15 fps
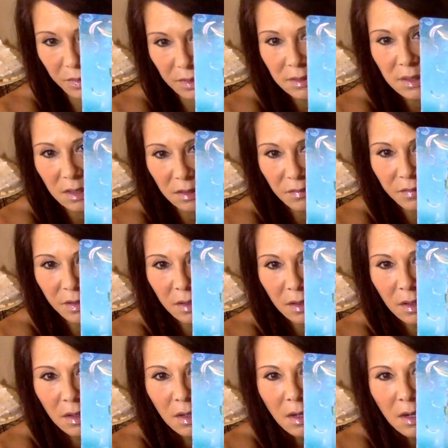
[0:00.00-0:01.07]
with the 10 of air.
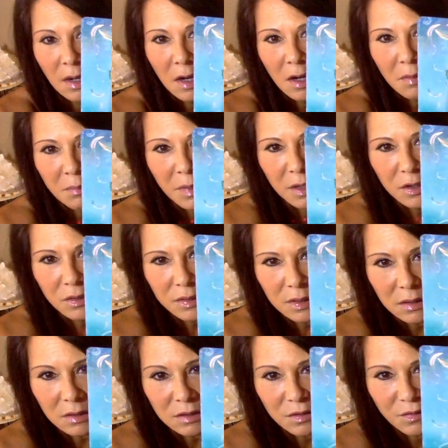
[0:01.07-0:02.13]
But you see
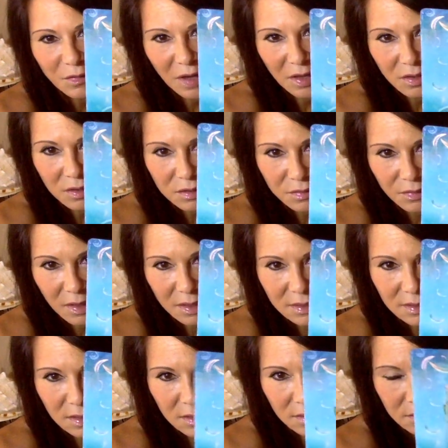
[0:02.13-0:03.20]
these feathers flying
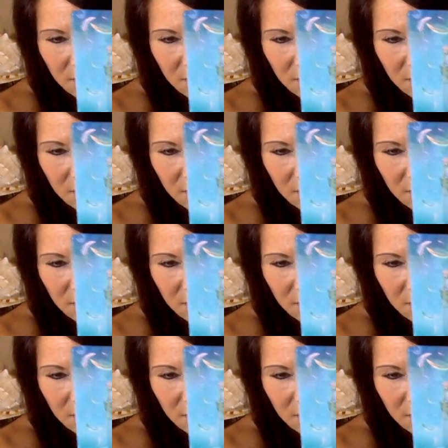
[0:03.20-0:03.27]
down,